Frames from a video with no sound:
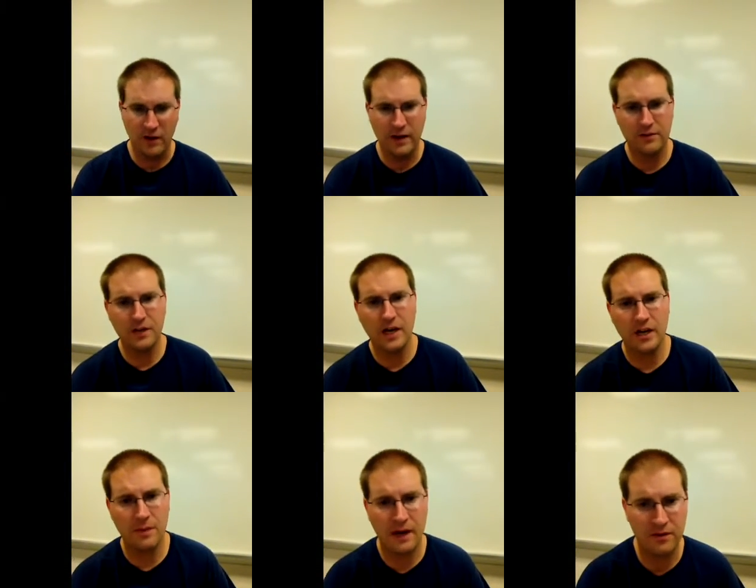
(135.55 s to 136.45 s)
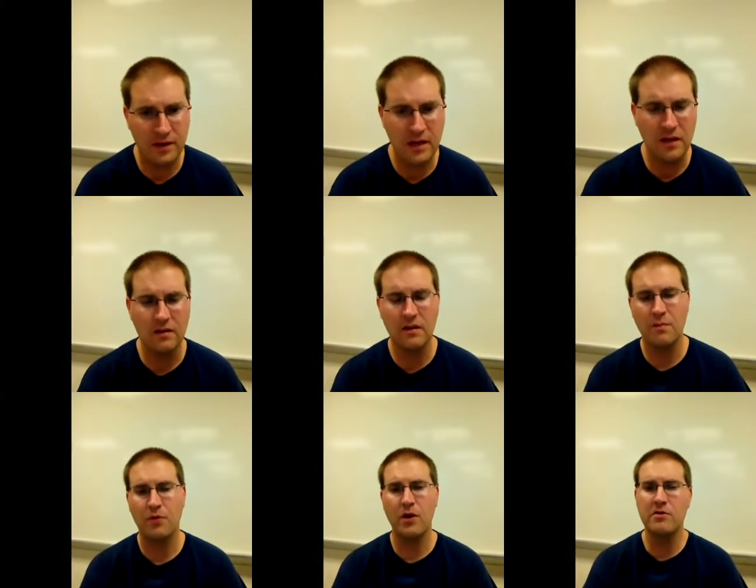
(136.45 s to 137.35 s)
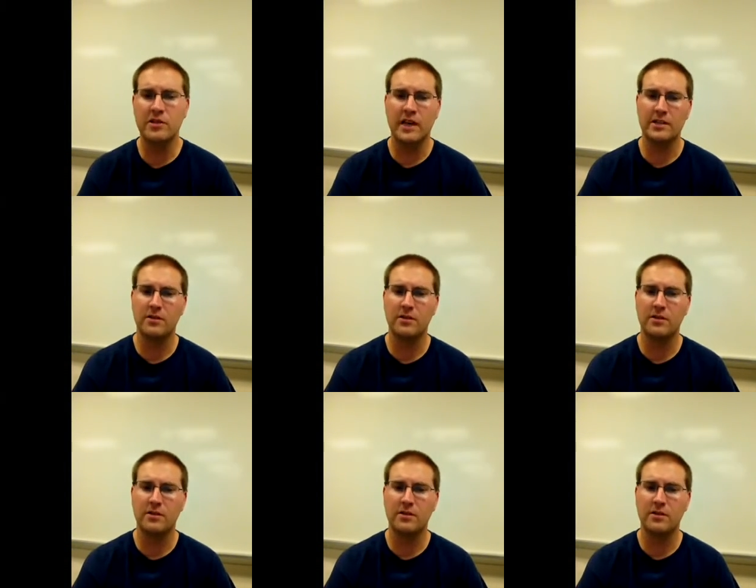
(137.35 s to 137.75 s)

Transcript: And I'll talk about the, the process,